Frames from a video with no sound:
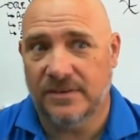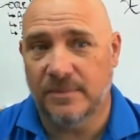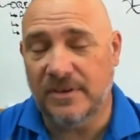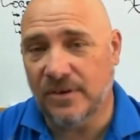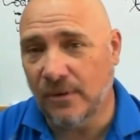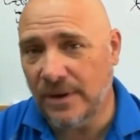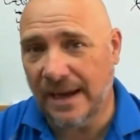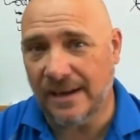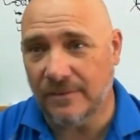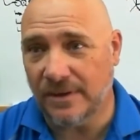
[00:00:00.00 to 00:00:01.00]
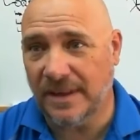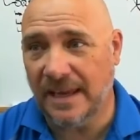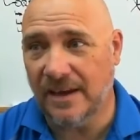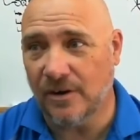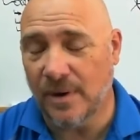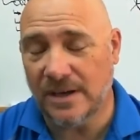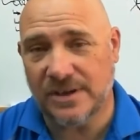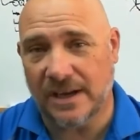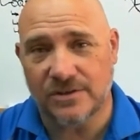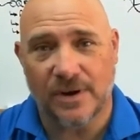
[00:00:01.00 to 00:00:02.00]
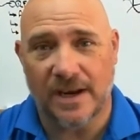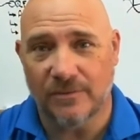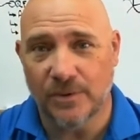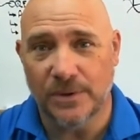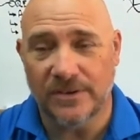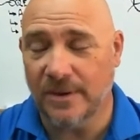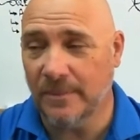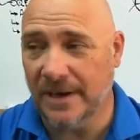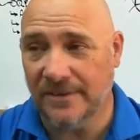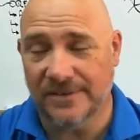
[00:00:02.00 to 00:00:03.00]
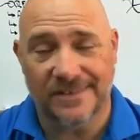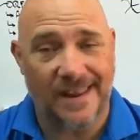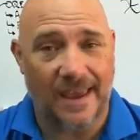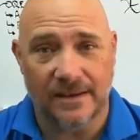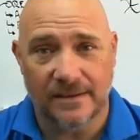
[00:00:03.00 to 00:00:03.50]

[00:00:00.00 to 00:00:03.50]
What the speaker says: to be so negative that they get a rush out of trying to ruin someone else's day.